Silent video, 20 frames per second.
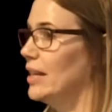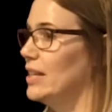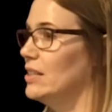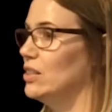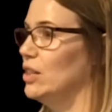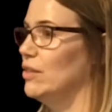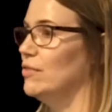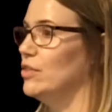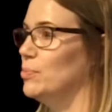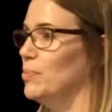their
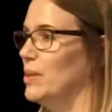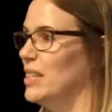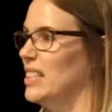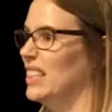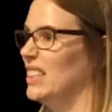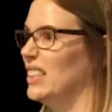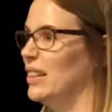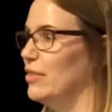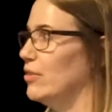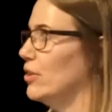service been
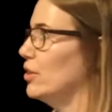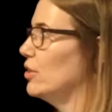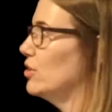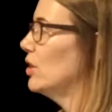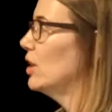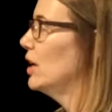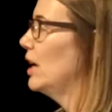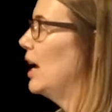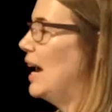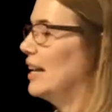
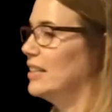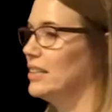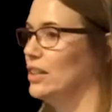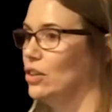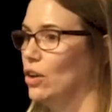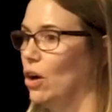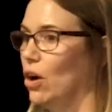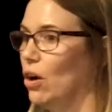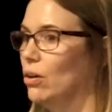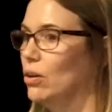delivered, had
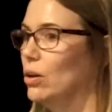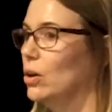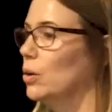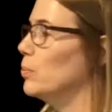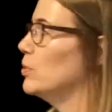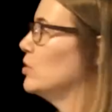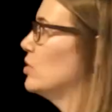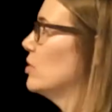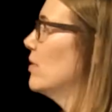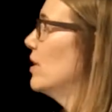it not,
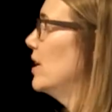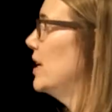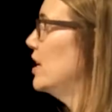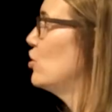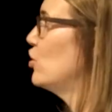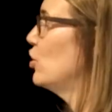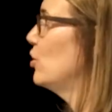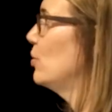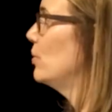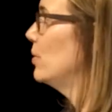was there an
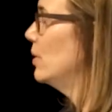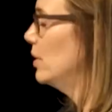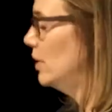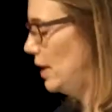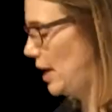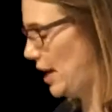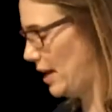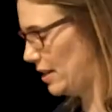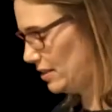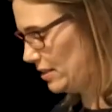issue,
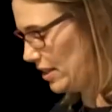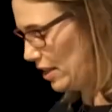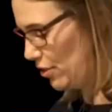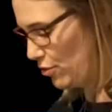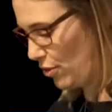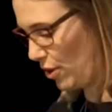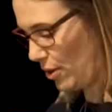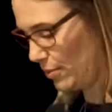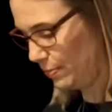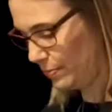
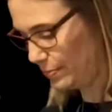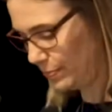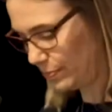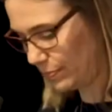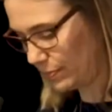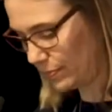etc.